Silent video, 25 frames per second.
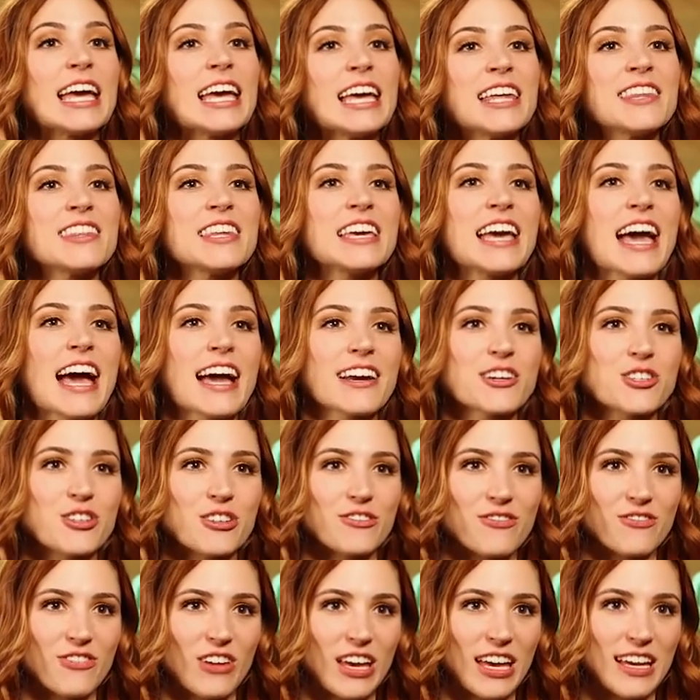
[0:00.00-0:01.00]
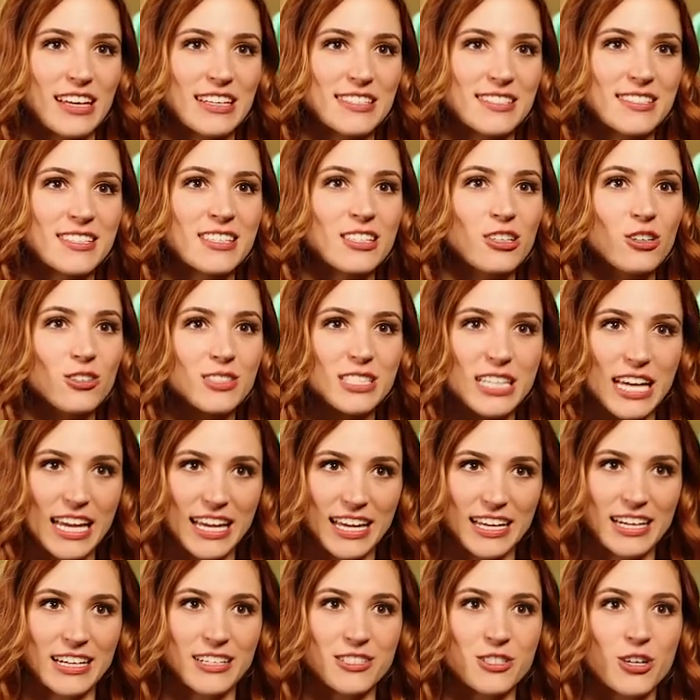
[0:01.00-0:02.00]
In the action phase, you'll
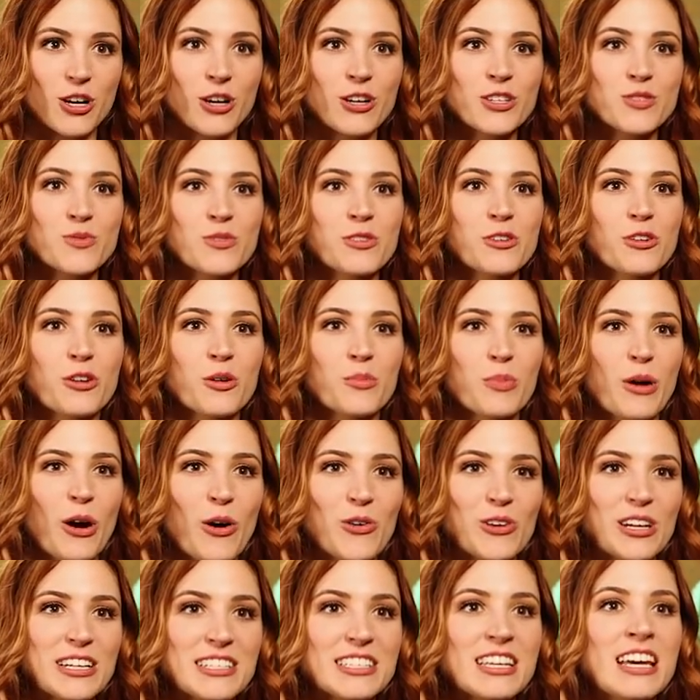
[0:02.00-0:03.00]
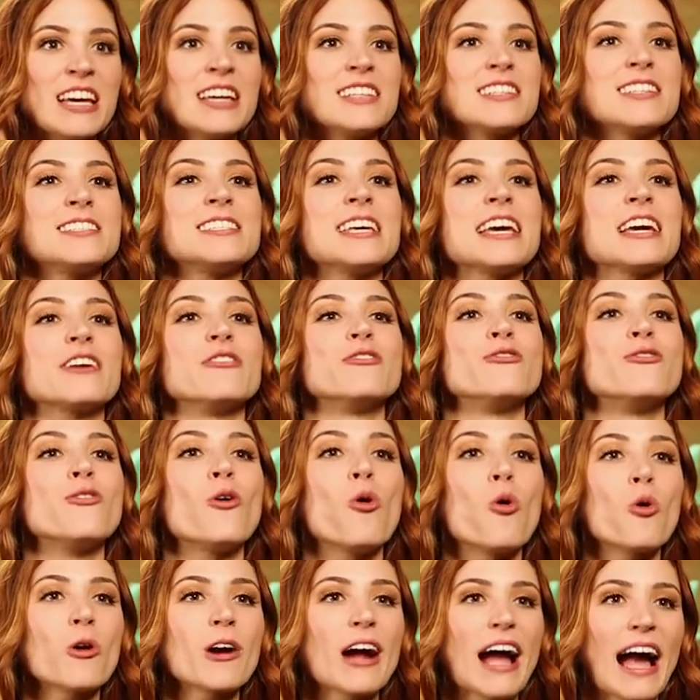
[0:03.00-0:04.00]
take it in turns with your opponent to take
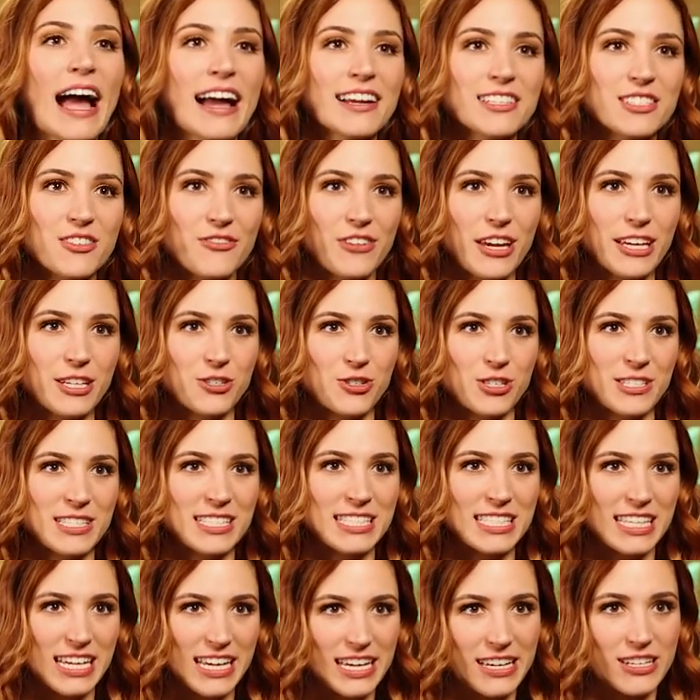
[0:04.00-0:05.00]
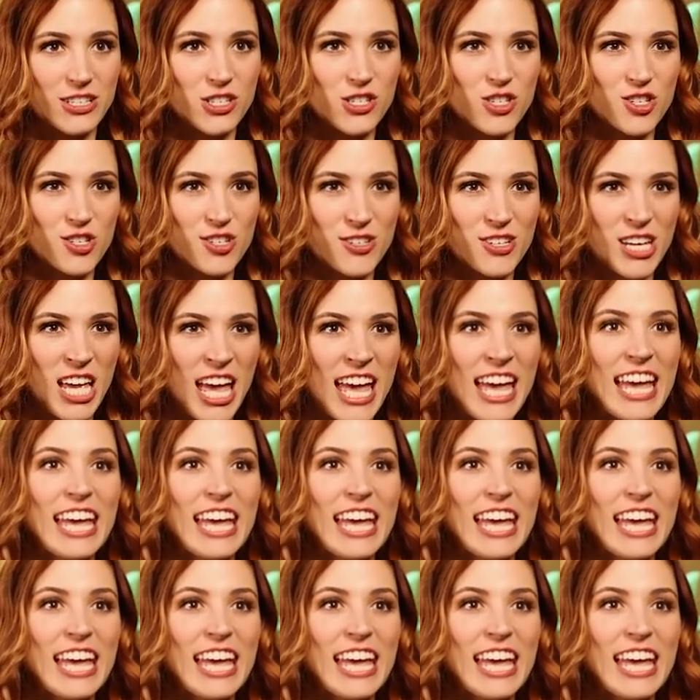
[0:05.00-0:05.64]
four activations each.